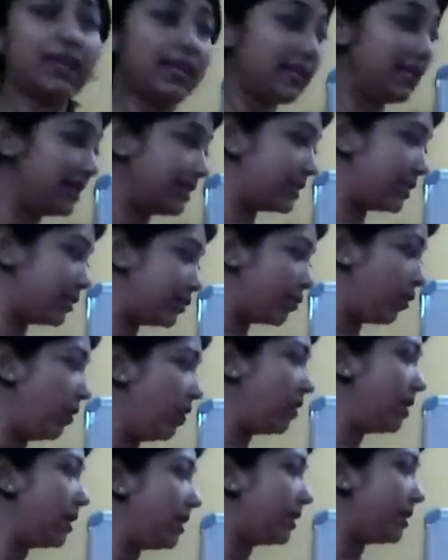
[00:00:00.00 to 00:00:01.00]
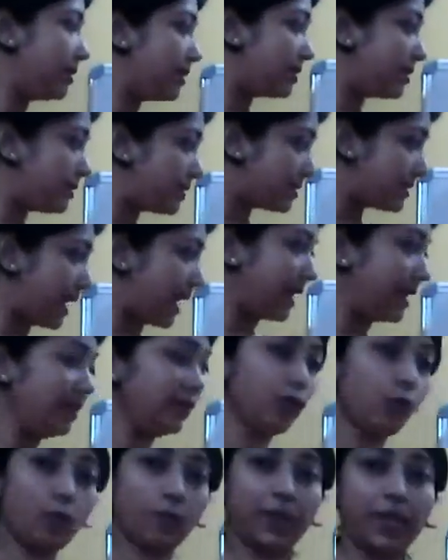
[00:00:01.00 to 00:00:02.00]
E0 sine
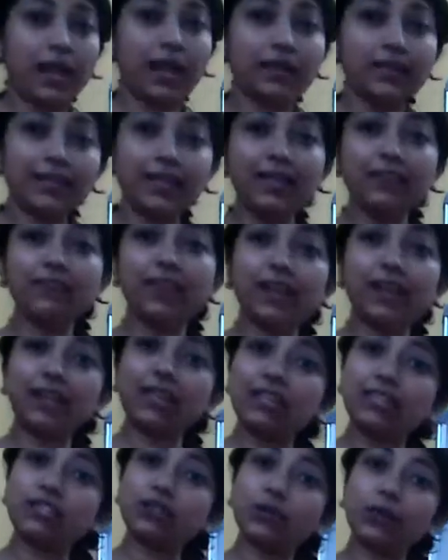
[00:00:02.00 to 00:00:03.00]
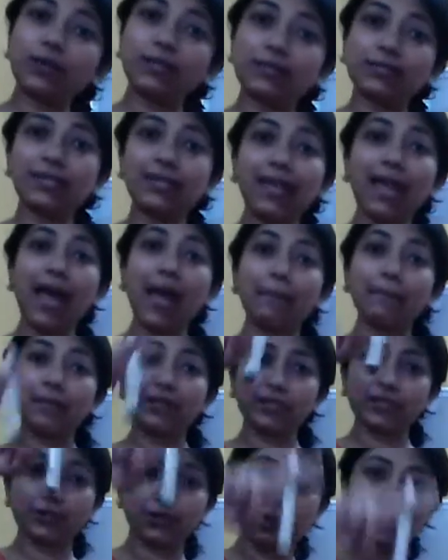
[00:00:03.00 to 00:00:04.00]
omega t, where E0 is the
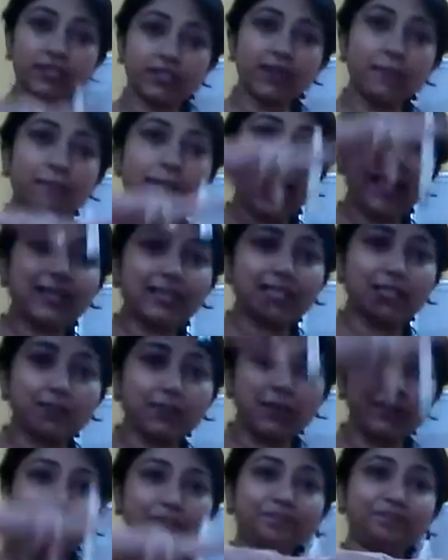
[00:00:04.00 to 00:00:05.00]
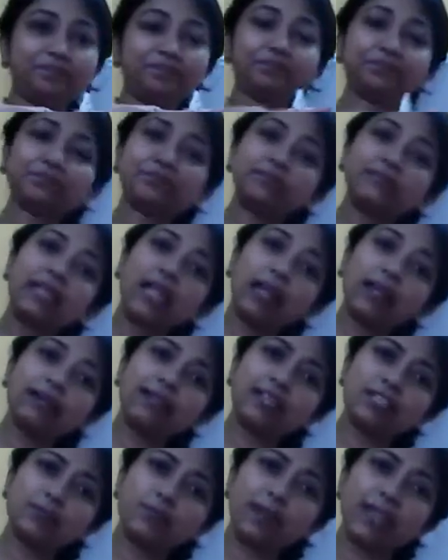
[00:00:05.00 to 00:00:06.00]
amplitude, is the maximum
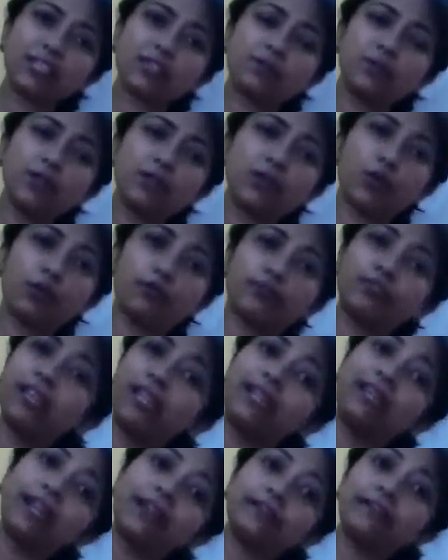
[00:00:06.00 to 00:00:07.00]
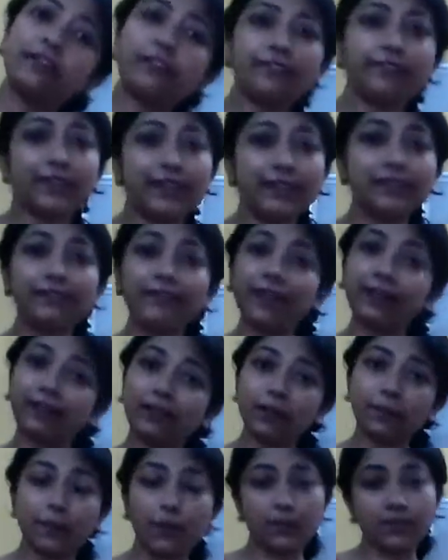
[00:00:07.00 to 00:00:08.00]
displacement of the electric field
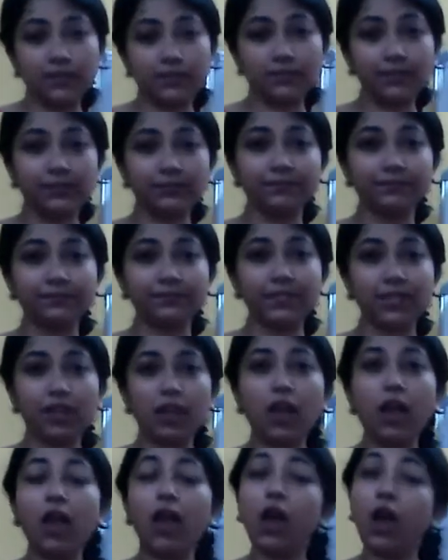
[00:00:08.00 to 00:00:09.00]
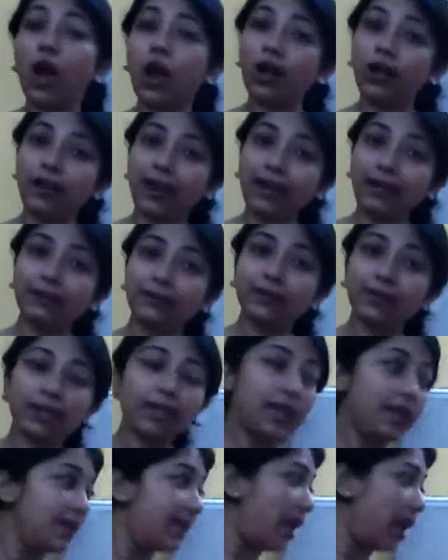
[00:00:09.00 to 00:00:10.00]
vector possible. Alright,
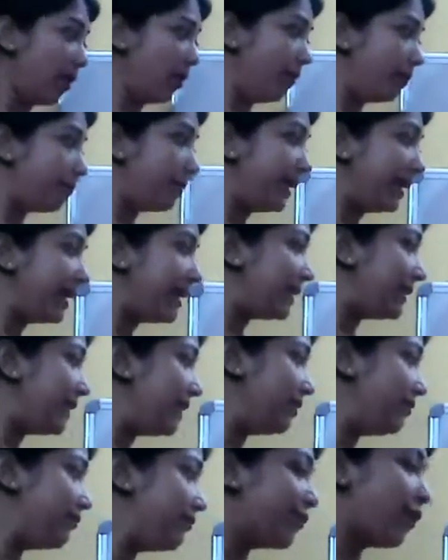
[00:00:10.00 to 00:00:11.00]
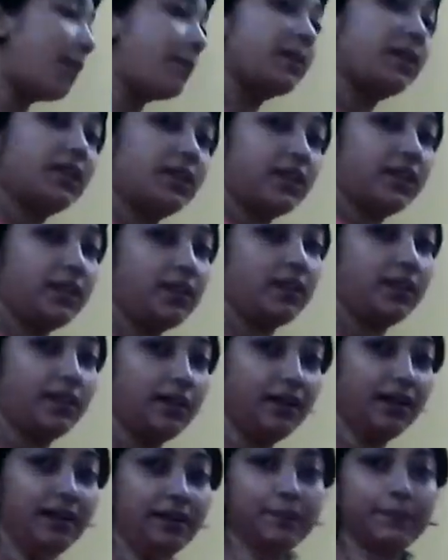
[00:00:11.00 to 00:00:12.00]
now beginning from here,